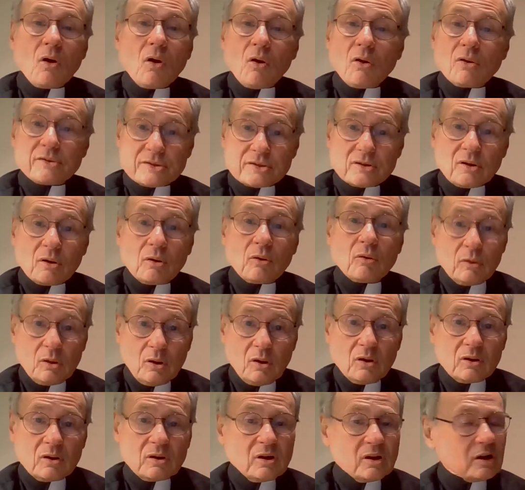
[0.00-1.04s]
oh so
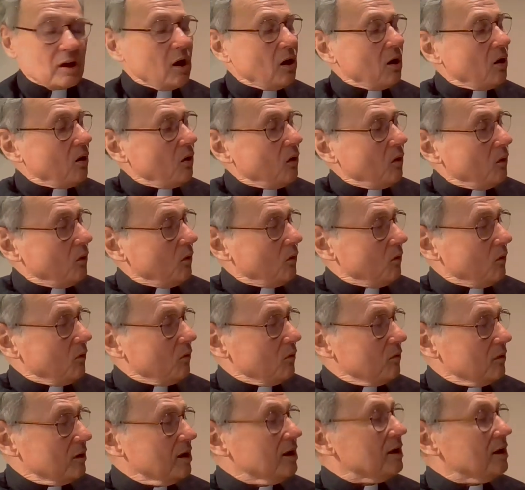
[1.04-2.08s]
long
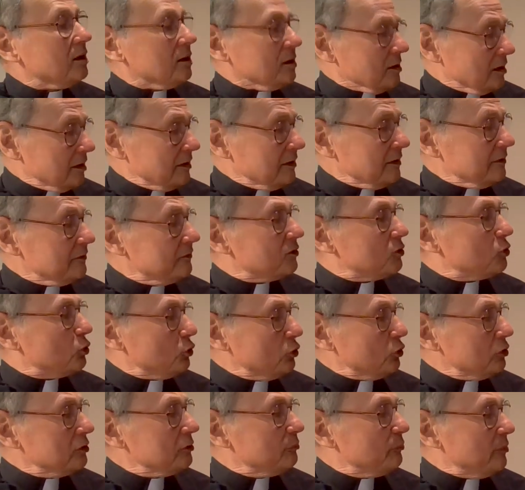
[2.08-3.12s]
ago, lived
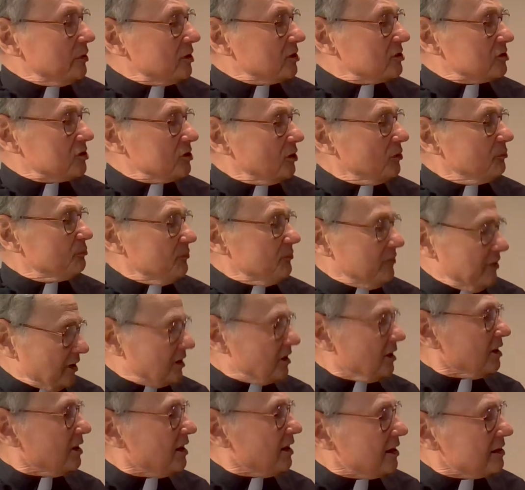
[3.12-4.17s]
good Bishop
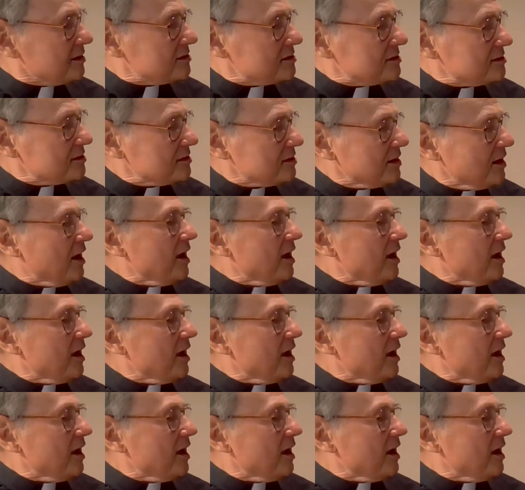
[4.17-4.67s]
Nicholas,